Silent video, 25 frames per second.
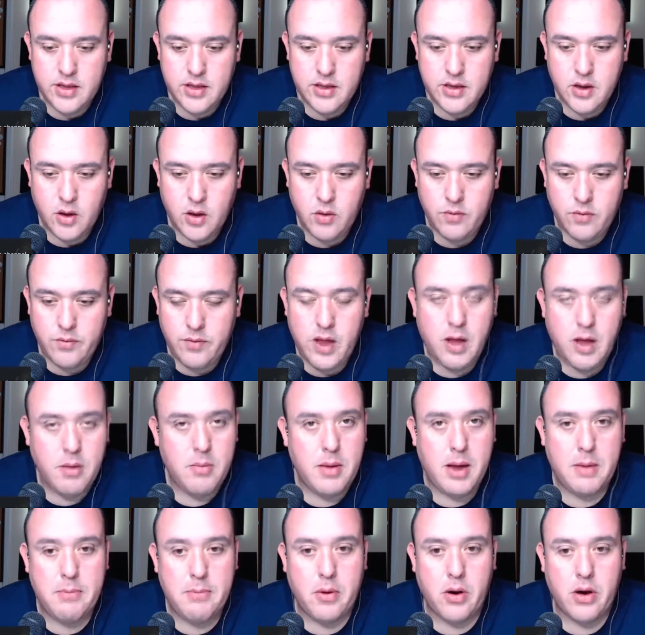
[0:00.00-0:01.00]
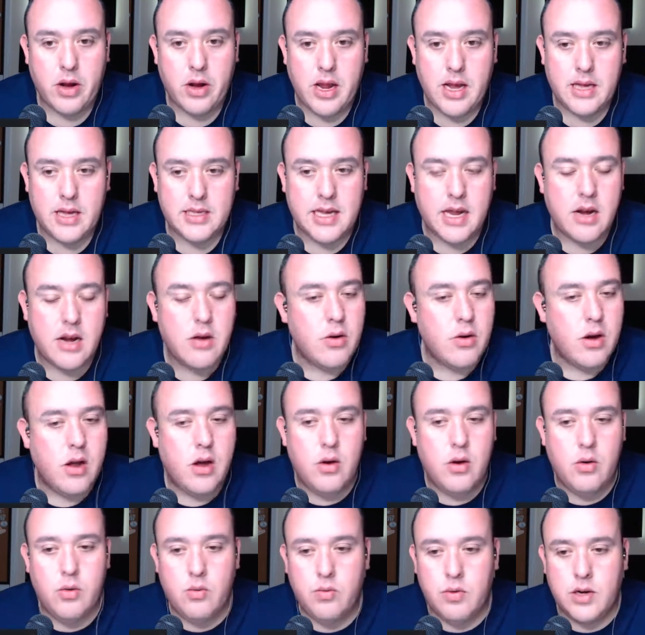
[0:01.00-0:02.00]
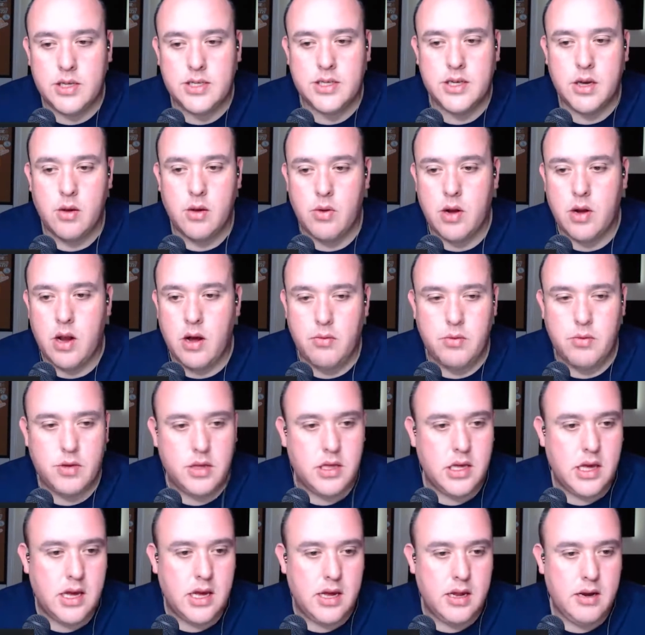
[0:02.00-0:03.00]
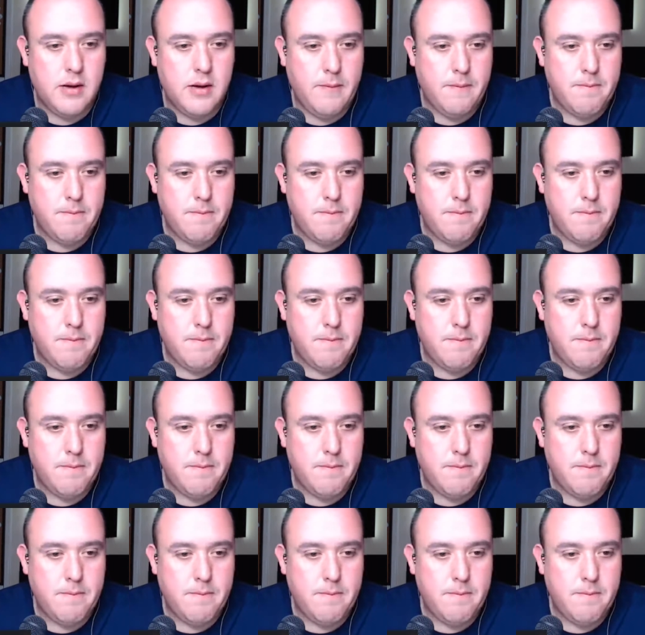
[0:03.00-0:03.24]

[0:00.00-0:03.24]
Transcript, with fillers: Total fail on my part, guys. I don't know what's going on with that.